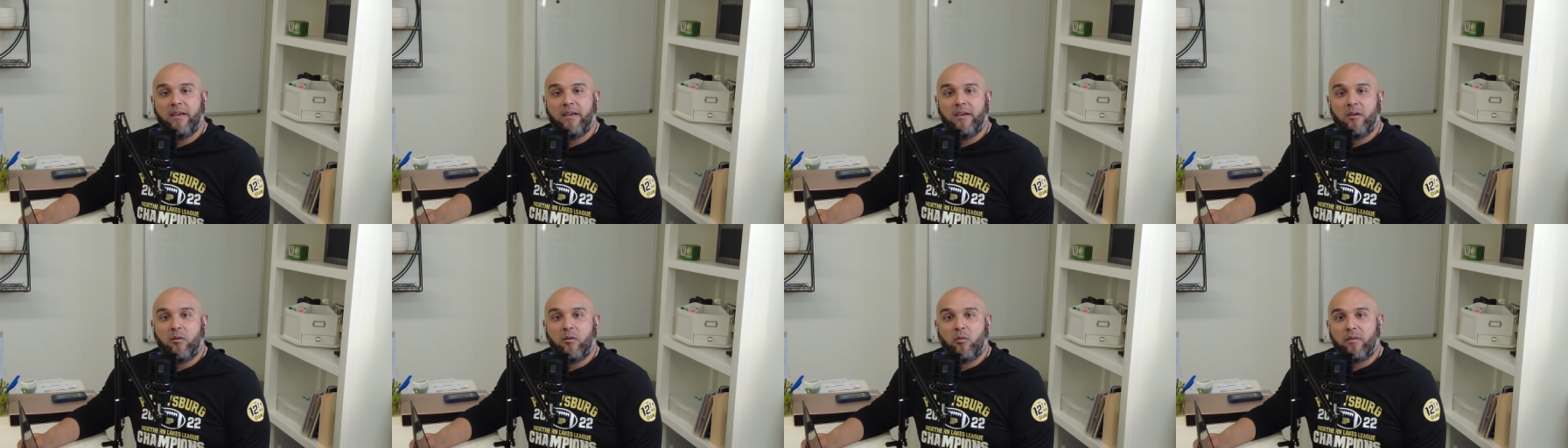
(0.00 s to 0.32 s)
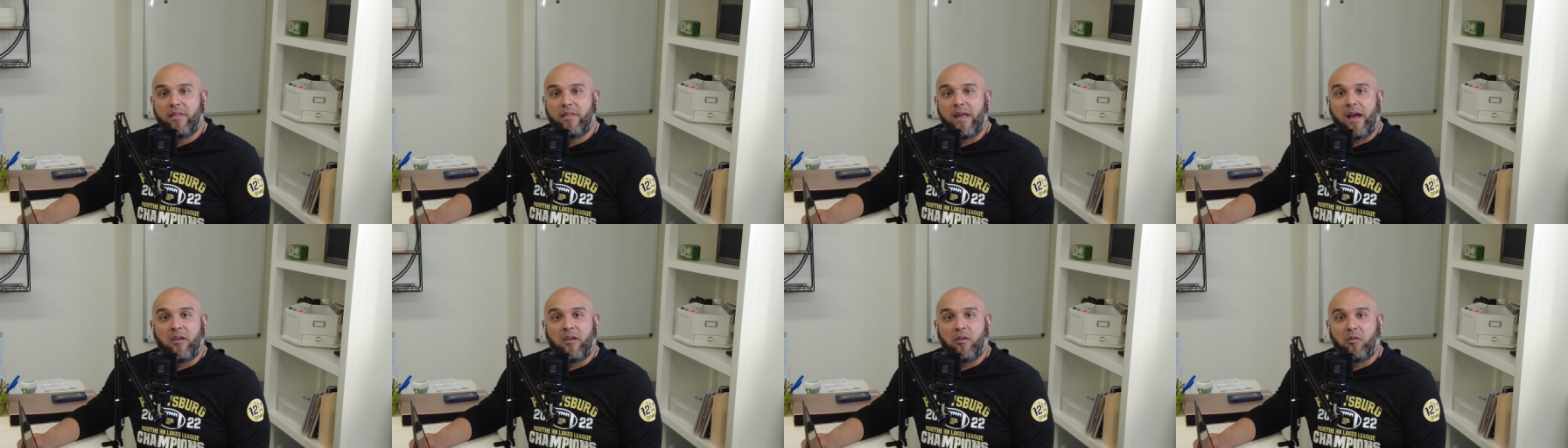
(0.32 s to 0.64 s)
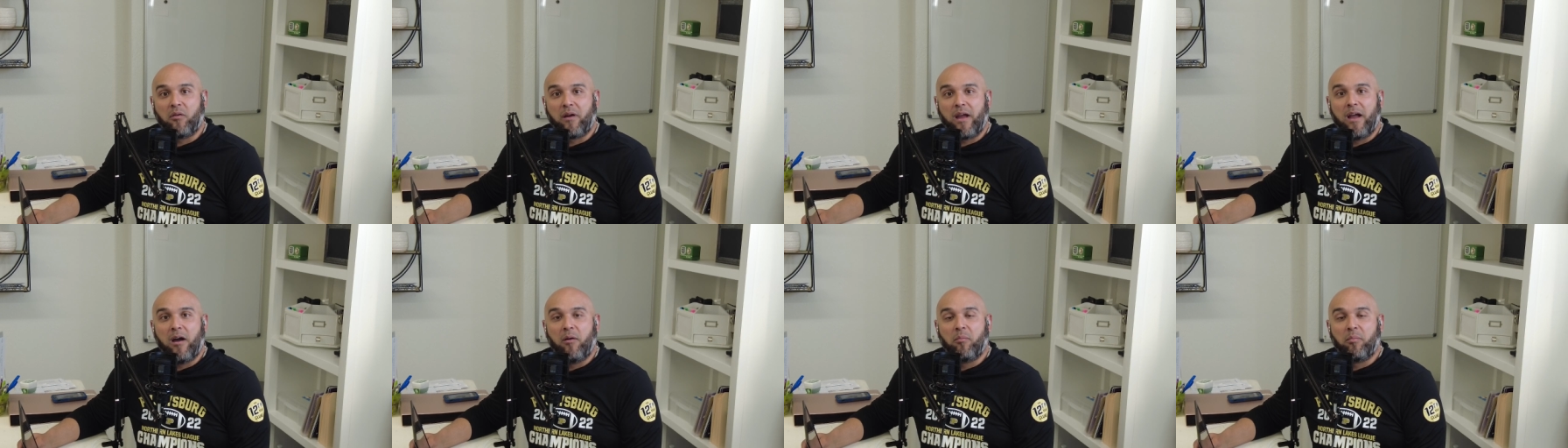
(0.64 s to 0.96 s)
without your
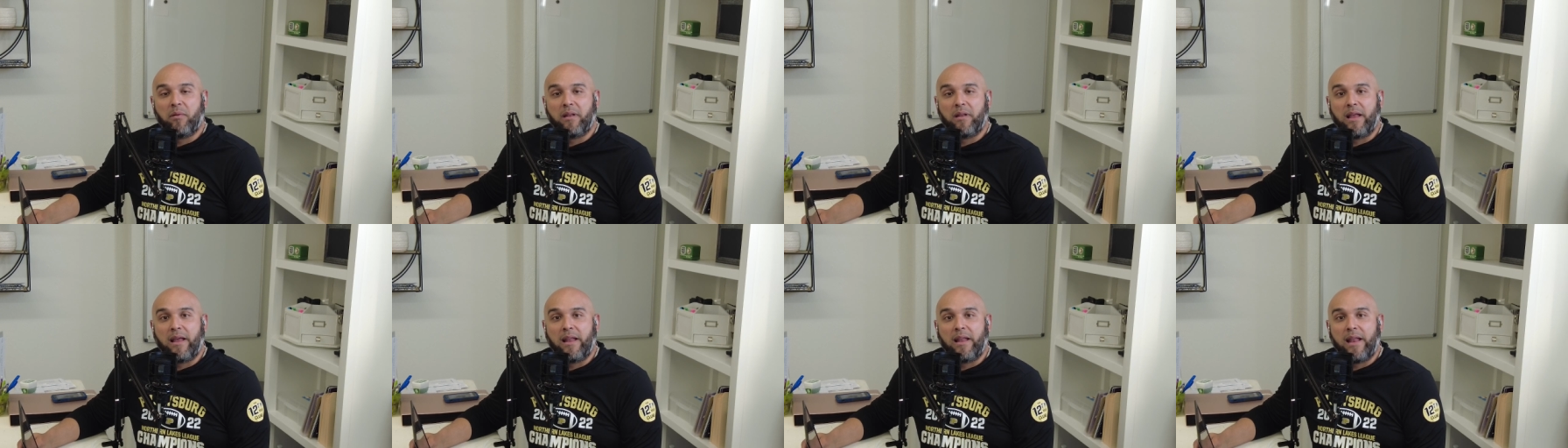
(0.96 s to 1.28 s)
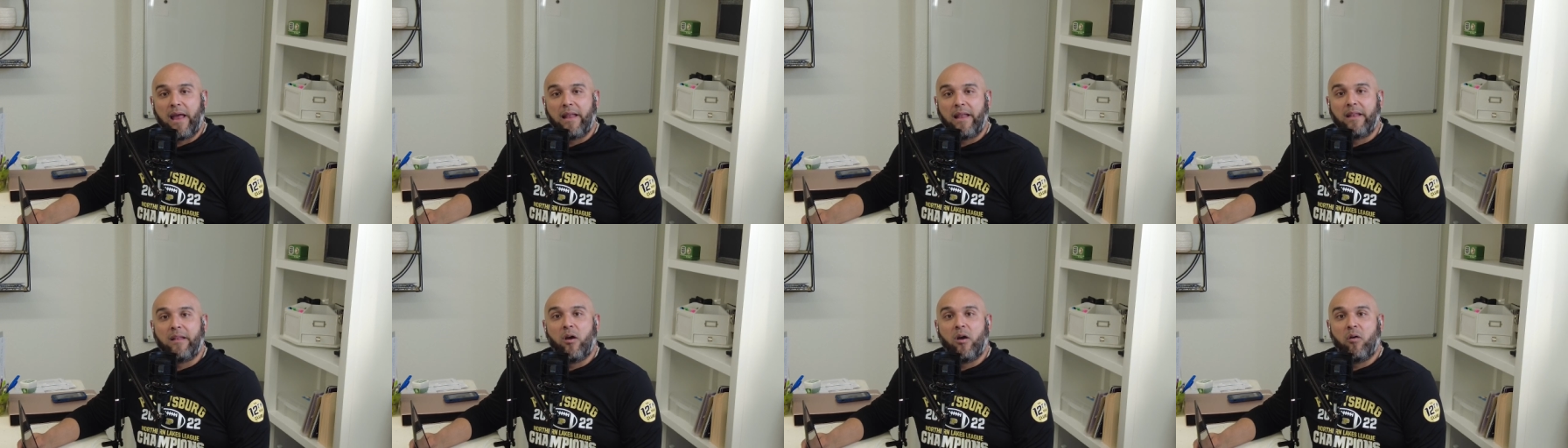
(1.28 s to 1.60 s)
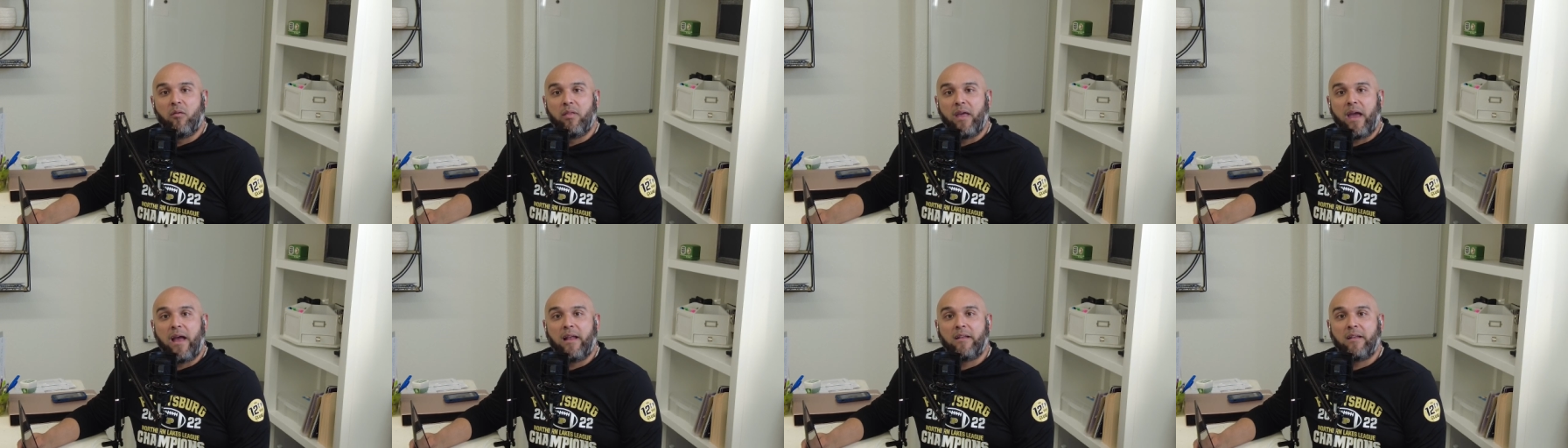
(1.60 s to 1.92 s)
help, and, and I know that.